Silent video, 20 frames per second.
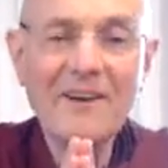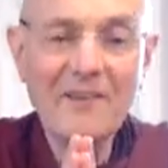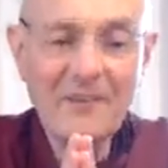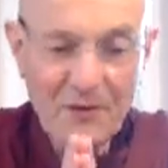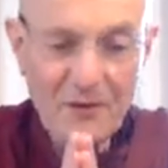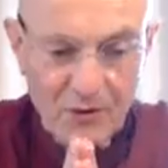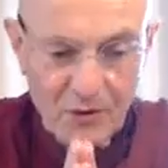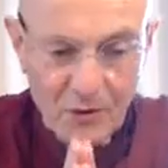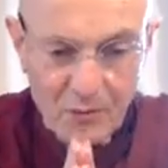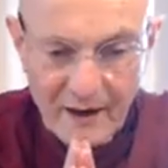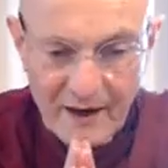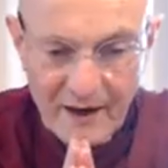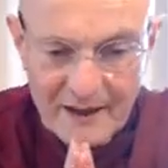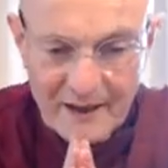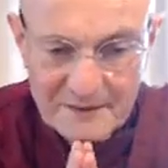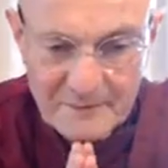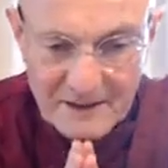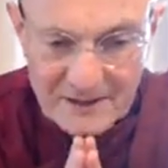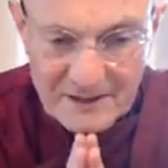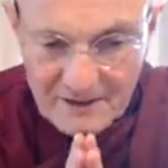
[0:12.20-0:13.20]
all the
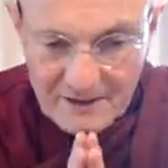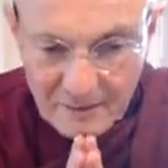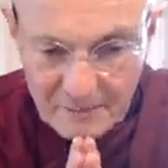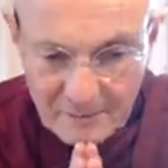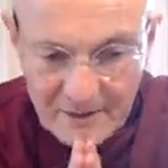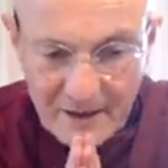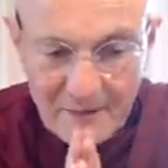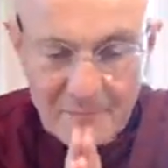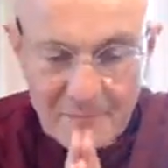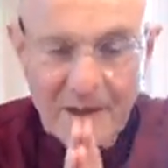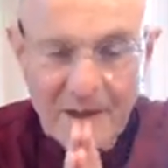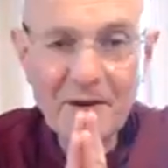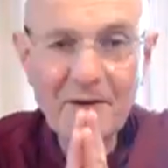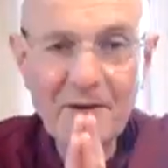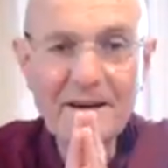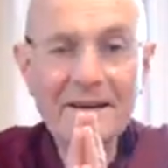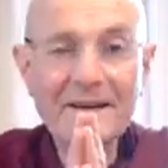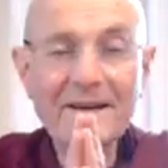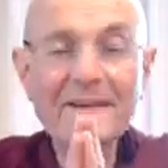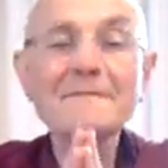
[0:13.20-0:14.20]
wires messed up down below
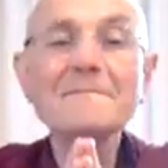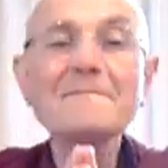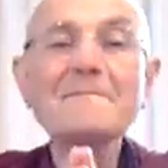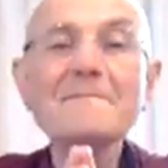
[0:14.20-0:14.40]
here.